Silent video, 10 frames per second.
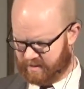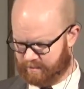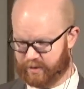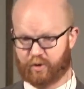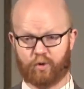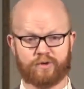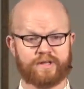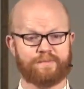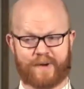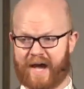but
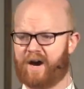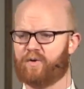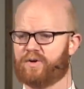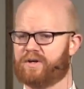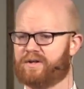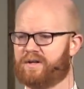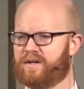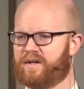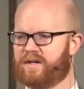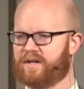only power
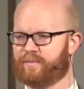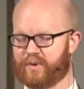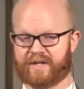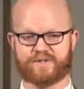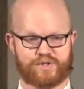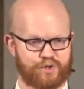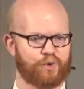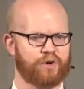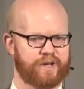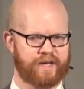brings
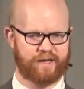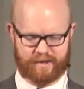joy.